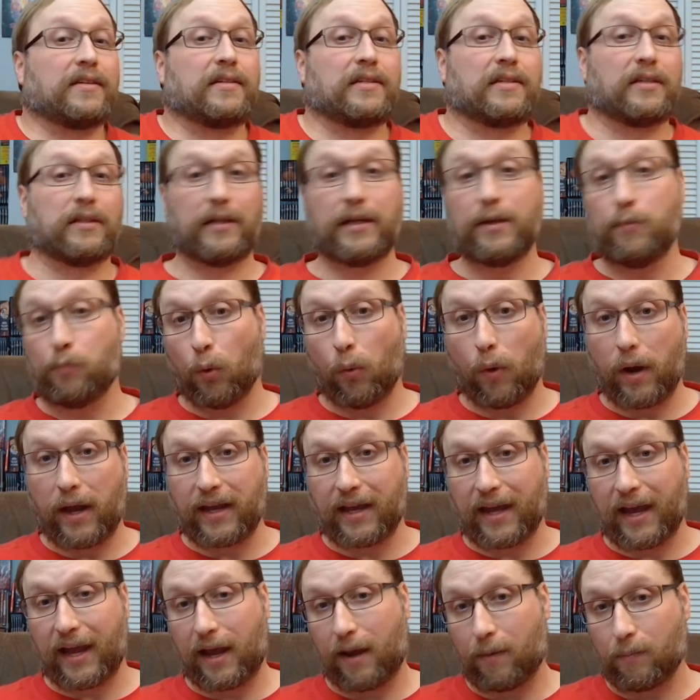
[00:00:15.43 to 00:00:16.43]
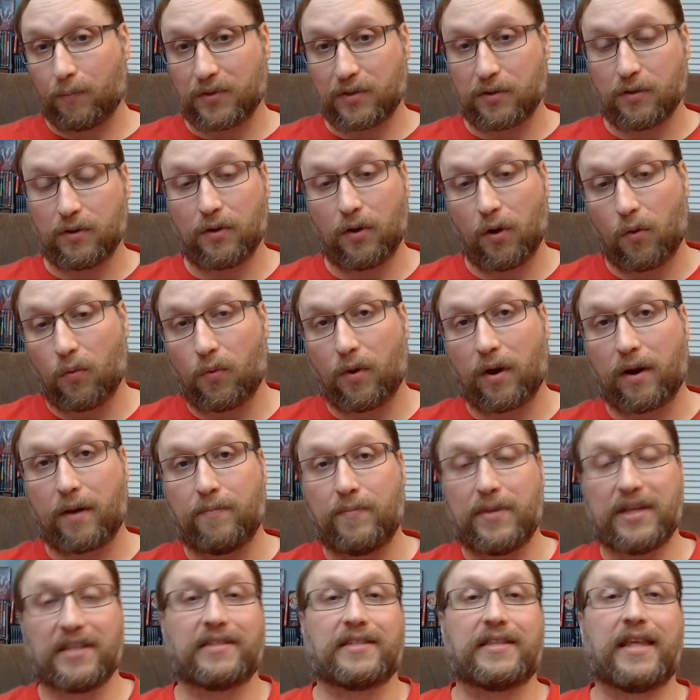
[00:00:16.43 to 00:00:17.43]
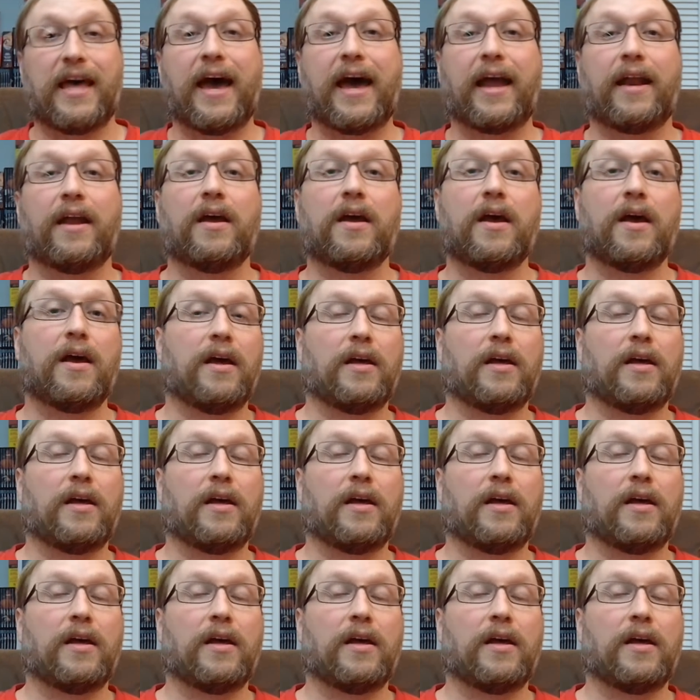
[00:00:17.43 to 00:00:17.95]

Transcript: Sleepaway Camp, so you don't want to miss that,